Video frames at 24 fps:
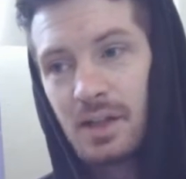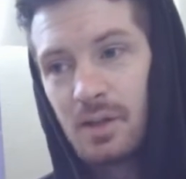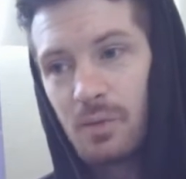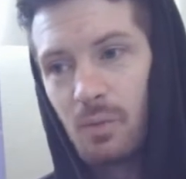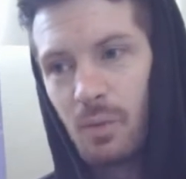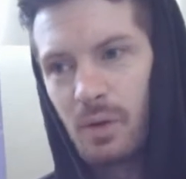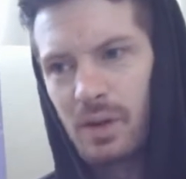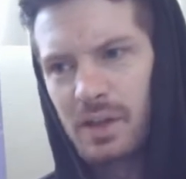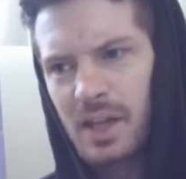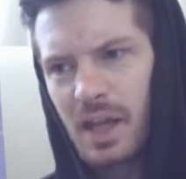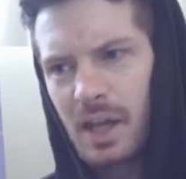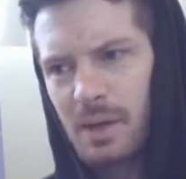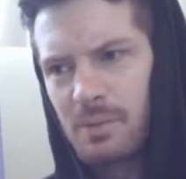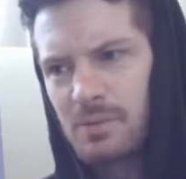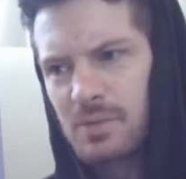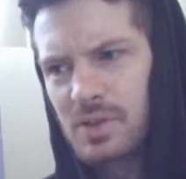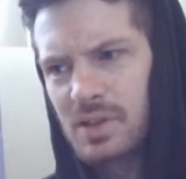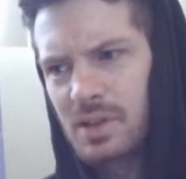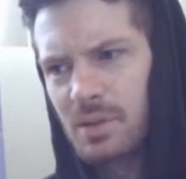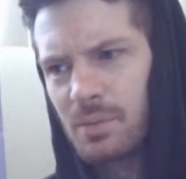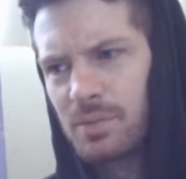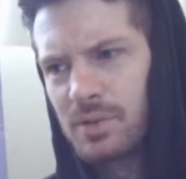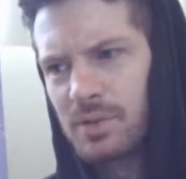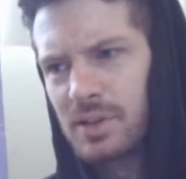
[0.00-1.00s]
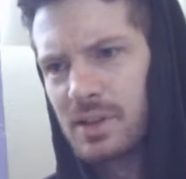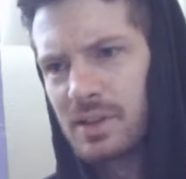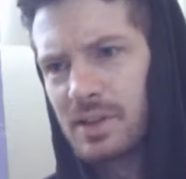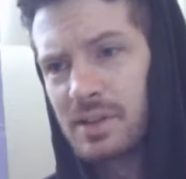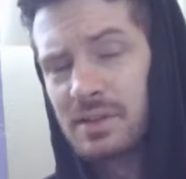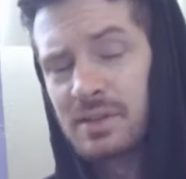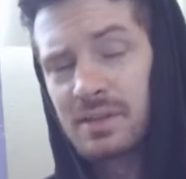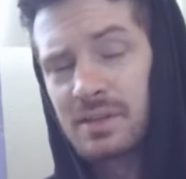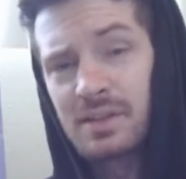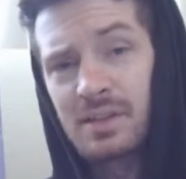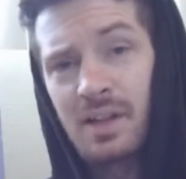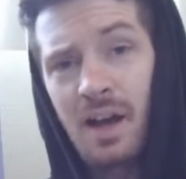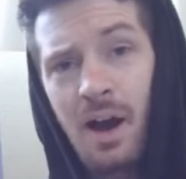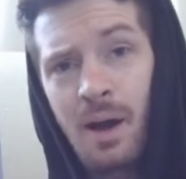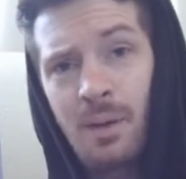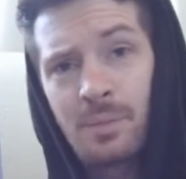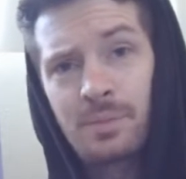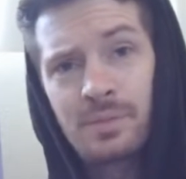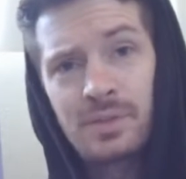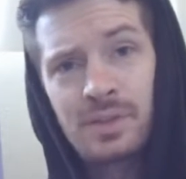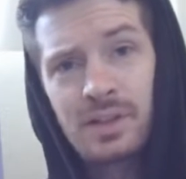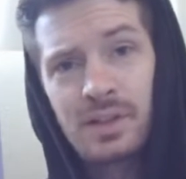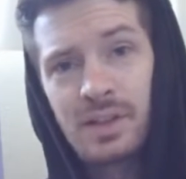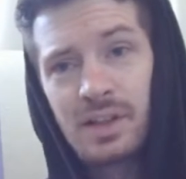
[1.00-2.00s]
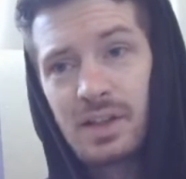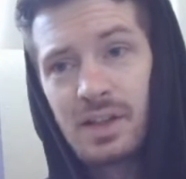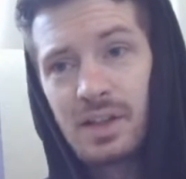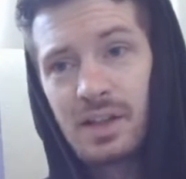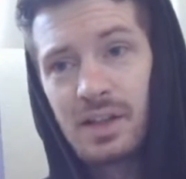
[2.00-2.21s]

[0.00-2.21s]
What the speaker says: One game just completely stopped